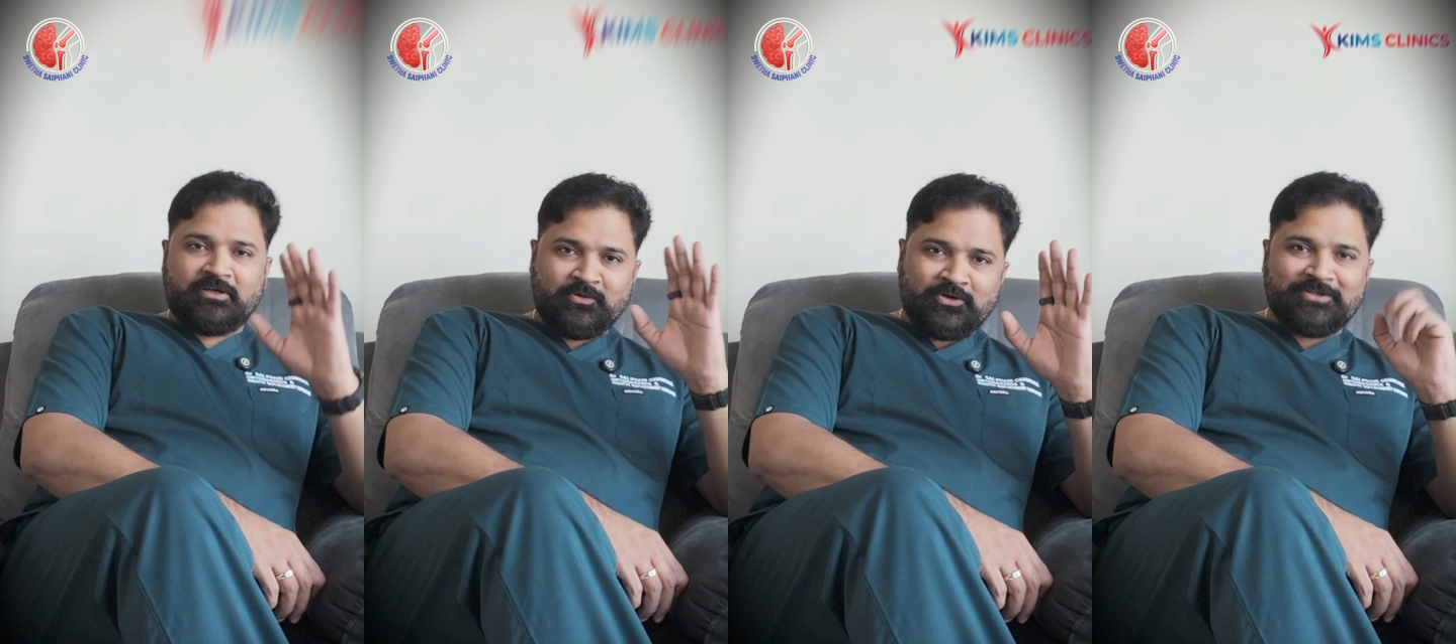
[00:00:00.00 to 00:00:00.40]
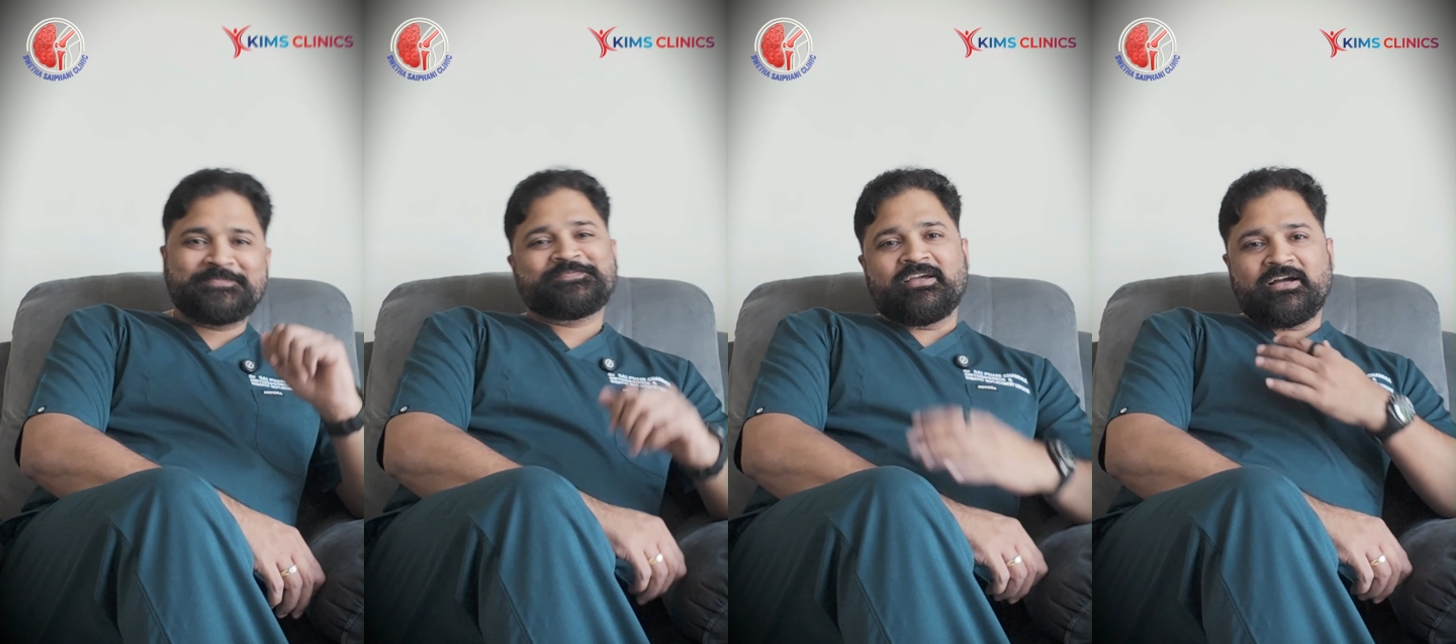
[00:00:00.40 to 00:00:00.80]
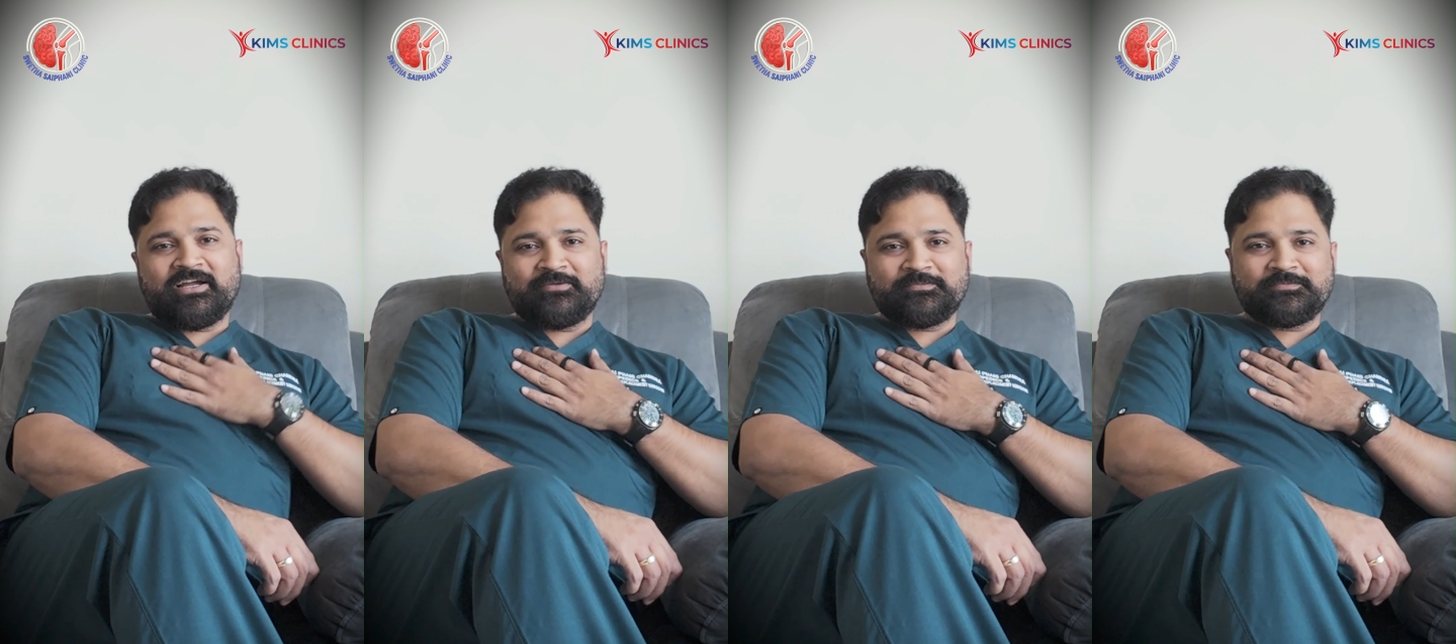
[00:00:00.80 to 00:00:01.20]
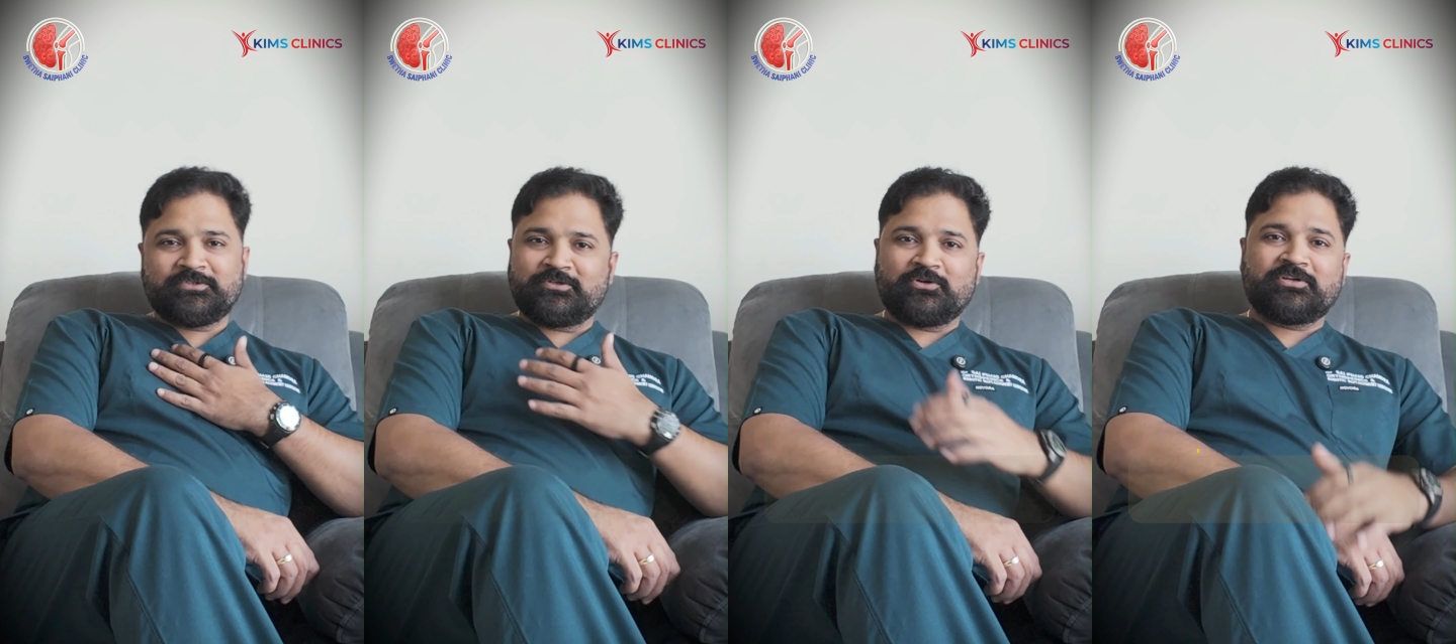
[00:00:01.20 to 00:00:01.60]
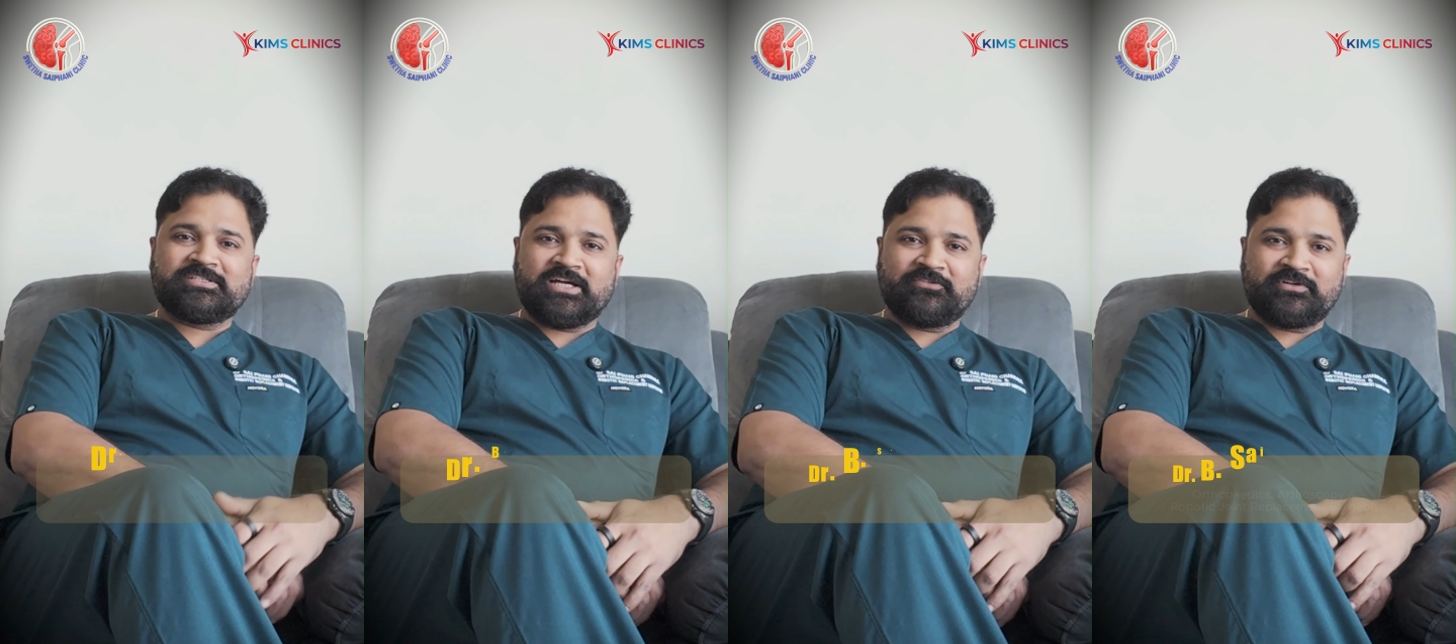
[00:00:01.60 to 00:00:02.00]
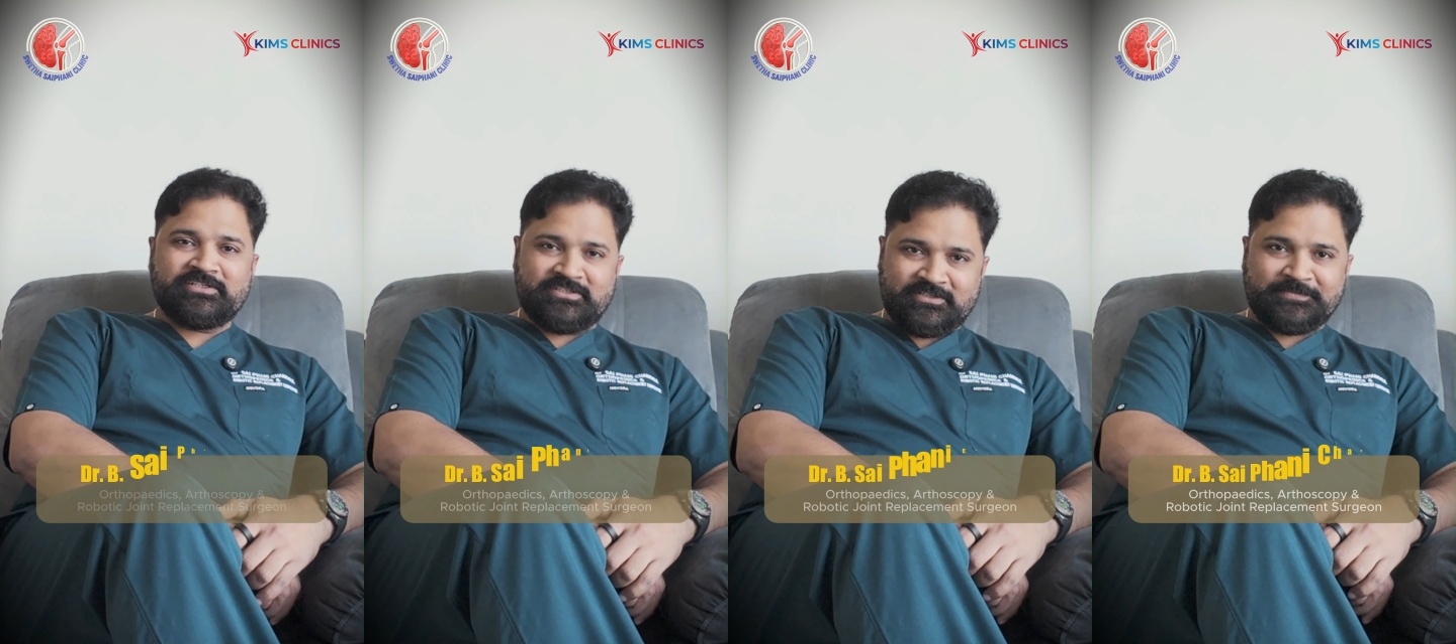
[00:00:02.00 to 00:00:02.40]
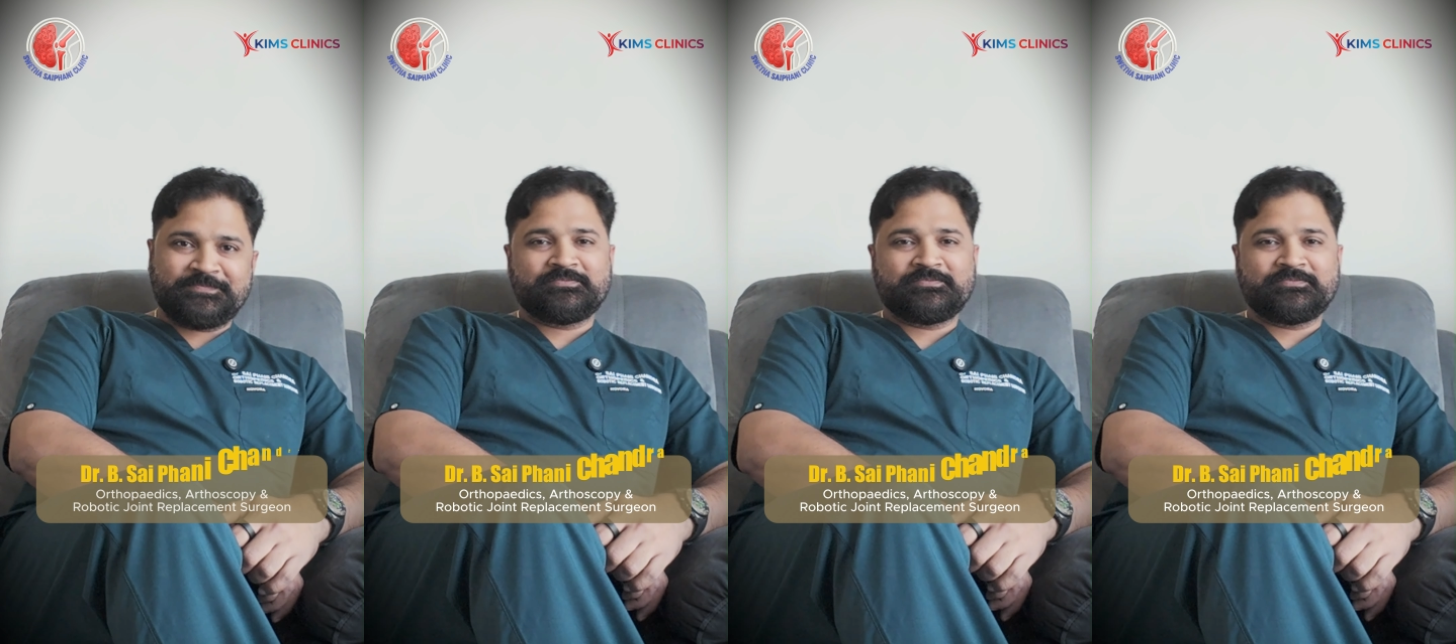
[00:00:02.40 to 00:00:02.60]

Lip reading: Hello all, I am Dr. Sai Phani Chandra.